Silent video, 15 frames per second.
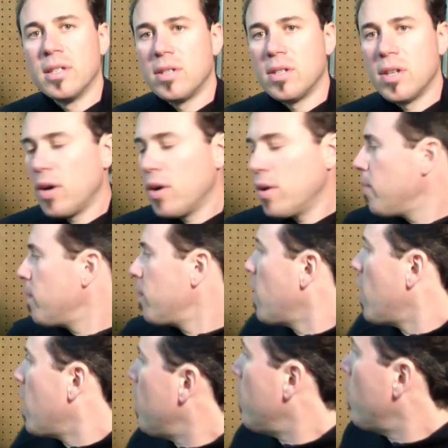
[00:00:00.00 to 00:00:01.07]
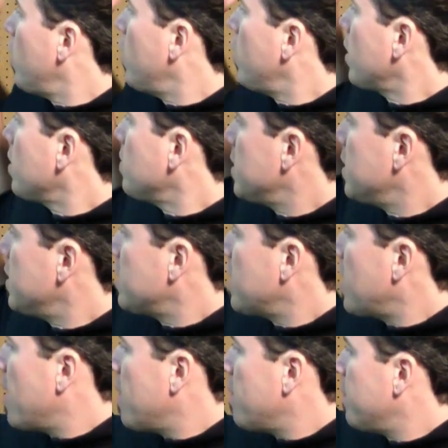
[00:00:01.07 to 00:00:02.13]
So um, oil comes in the
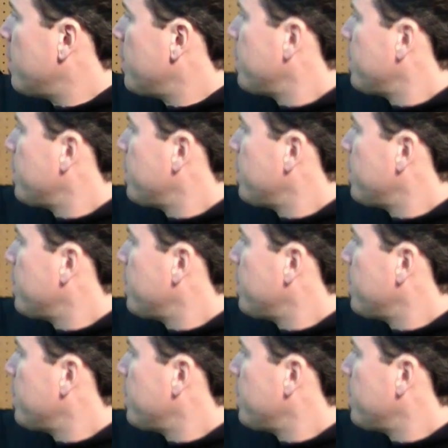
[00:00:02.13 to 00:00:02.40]
top,